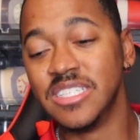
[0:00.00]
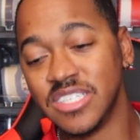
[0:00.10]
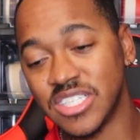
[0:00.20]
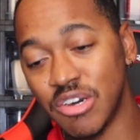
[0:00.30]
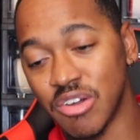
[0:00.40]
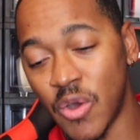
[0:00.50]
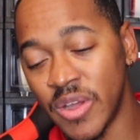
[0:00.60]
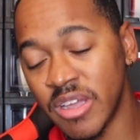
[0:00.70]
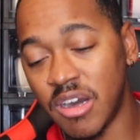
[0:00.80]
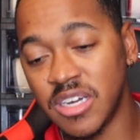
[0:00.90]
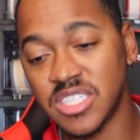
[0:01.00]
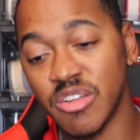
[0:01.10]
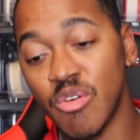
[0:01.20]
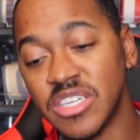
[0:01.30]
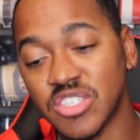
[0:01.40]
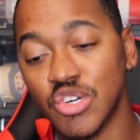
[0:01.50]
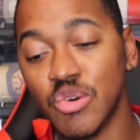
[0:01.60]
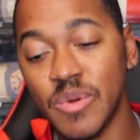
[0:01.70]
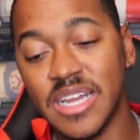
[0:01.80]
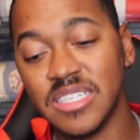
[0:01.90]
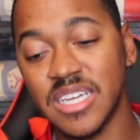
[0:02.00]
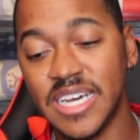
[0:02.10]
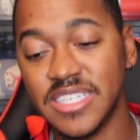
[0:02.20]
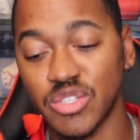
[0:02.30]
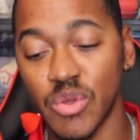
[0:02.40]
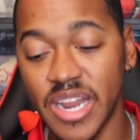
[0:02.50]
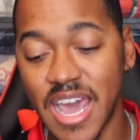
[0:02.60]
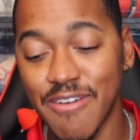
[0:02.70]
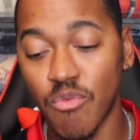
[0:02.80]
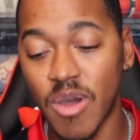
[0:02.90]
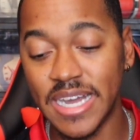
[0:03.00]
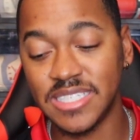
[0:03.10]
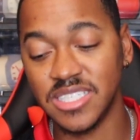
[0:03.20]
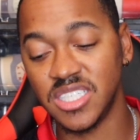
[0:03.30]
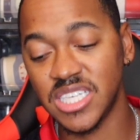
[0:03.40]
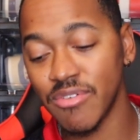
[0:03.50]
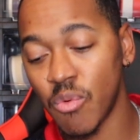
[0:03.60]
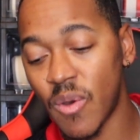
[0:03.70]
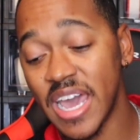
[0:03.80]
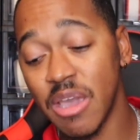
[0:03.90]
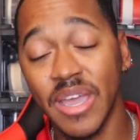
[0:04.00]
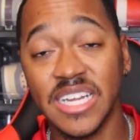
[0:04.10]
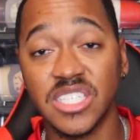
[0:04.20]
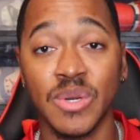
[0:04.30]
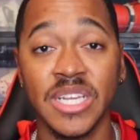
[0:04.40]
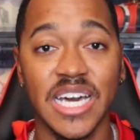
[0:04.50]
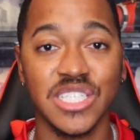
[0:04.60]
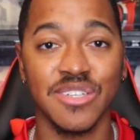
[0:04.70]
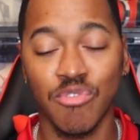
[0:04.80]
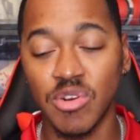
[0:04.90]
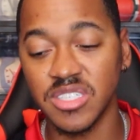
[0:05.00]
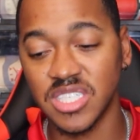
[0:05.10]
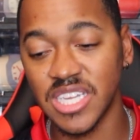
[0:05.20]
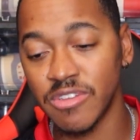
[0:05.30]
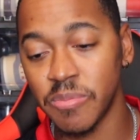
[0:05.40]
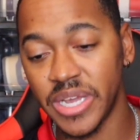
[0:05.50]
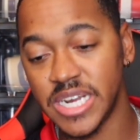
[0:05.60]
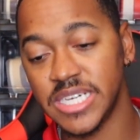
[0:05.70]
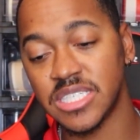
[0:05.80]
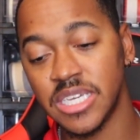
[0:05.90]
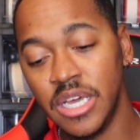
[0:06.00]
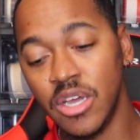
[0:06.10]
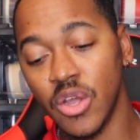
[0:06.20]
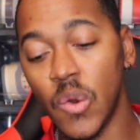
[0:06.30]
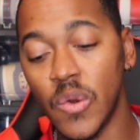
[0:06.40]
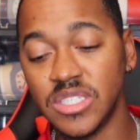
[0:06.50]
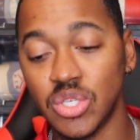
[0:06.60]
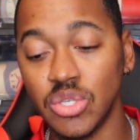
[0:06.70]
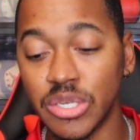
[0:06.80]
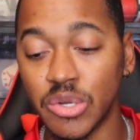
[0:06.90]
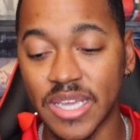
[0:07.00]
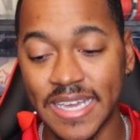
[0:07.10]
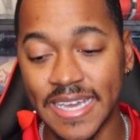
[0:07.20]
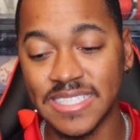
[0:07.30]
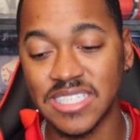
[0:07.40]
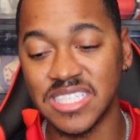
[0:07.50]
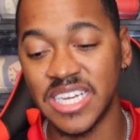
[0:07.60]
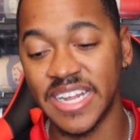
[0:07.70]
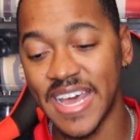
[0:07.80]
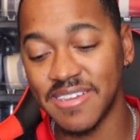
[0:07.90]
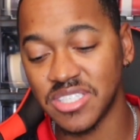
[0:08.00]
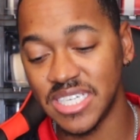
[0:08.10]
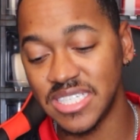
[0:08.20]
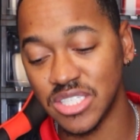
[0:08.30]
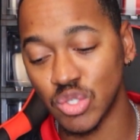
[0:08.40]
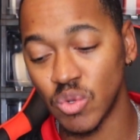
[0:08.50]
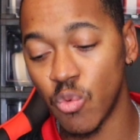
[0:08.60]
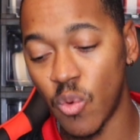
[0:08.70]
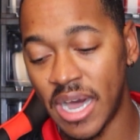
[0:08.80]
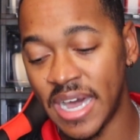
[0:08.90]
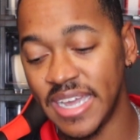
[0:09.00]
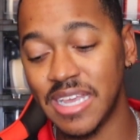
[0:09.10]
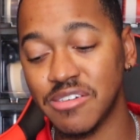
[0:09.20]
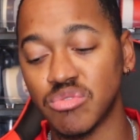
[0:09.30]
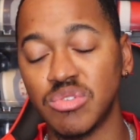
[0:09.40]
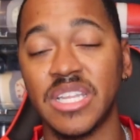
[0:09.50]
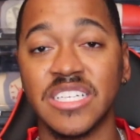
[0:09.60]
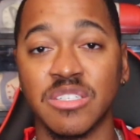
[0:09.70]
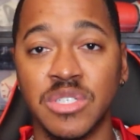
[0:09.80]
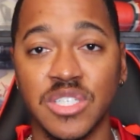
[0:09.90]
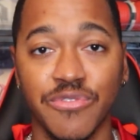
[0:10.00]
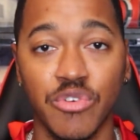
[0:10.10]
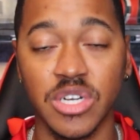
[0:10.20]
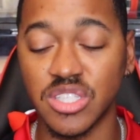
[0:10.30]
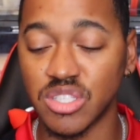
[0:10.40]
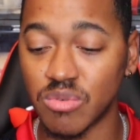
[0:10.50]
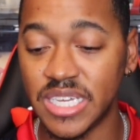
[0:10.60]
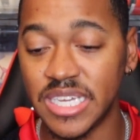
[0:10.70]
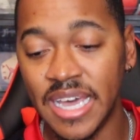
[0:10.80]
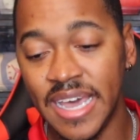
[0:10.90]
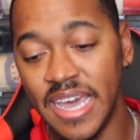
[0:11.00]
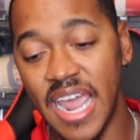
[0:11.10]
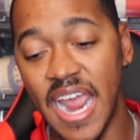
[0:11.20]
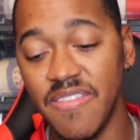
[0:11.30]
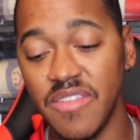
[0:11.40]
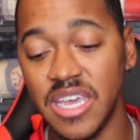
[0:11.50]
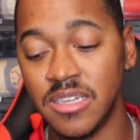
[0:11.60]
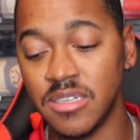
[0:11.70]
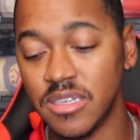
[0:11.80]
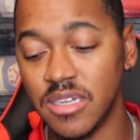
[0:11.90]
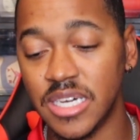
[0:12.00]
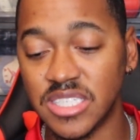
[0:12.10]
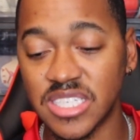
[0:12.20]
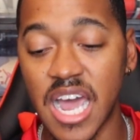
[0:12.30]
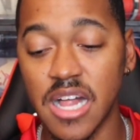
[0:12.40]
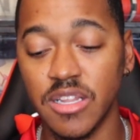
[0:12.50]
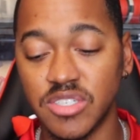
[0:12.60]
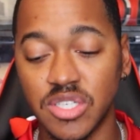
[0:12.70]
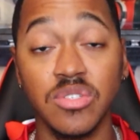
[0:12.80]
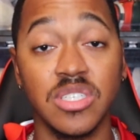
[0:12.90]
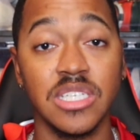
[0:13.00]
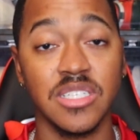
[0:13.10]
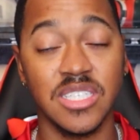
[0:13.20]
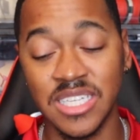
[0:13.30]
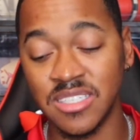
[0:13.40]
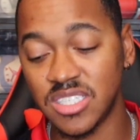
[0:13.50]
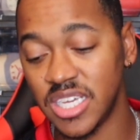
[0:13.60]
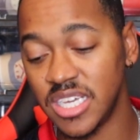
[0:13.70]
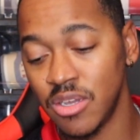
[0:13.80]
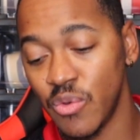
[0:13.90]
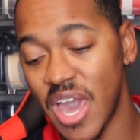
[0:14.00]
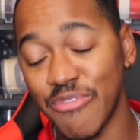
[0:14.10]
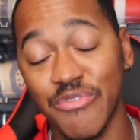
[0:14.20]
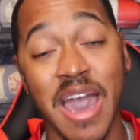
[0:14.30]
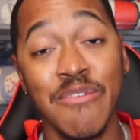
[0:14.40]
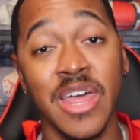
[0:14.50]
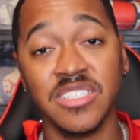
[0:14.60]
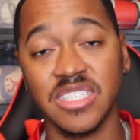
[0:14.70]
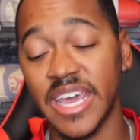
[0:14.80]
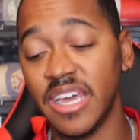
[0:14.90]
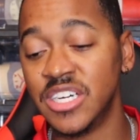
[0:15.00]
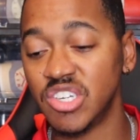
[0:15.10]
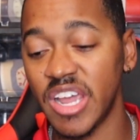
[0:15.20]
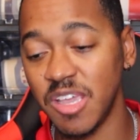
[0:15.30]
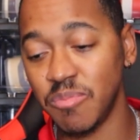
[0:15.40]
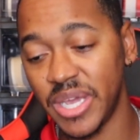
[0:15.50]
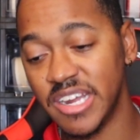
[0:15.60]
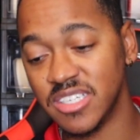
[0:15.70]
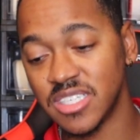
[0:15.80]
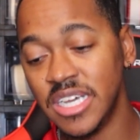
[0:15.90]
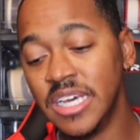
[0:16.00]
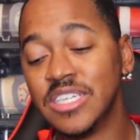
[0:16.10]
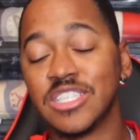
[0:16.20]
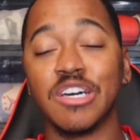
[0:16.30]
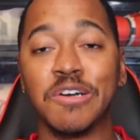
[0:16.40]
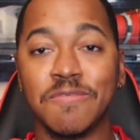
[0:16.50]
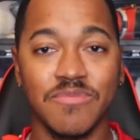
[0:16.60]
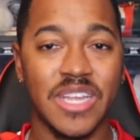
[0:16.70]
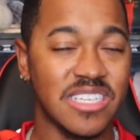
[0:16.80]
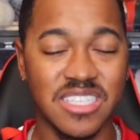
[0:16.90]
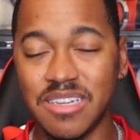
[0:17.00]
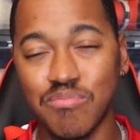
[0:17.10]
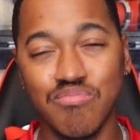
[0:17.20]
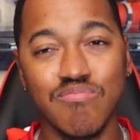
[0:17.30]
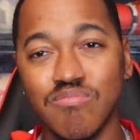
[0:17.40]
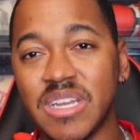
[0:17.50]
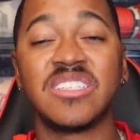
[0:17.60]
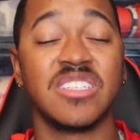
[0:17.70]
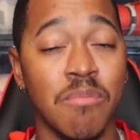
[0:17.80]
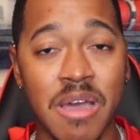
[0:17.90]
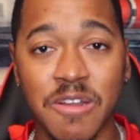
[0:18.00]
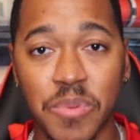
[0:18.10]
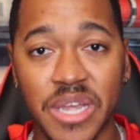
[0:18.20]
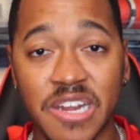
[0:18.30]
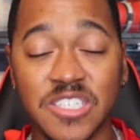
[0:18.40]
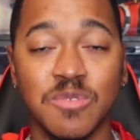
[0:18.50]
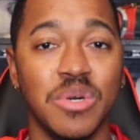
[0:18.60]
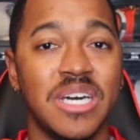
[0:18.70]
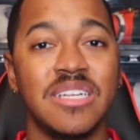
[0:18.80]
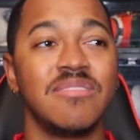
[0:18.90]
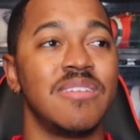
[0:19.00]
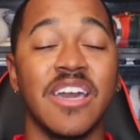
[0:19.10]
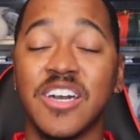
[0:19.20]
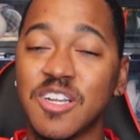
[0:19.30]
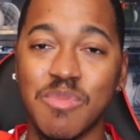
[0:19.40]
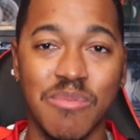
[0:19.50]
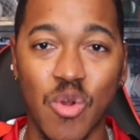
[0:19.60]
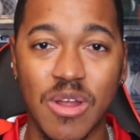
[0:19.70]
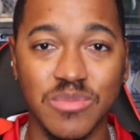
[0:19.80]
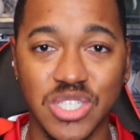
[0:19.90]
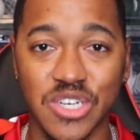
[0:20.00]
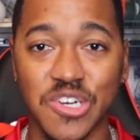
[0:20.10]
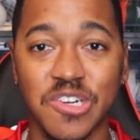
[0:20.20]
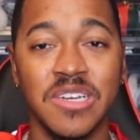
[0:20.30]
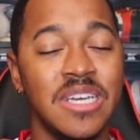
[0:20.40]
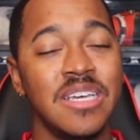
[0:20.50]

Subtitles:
So going on to the grade school, we had a size 3.5Y to 7Y, and we had 20,407 pairs. Going to little kids, 10.5C to 3Y, and that was 3,143. And then toddler 2C to 10C, we had 5,808 pairs. So, like I said, decent amount of pairs, but it could have been more, I'm sure.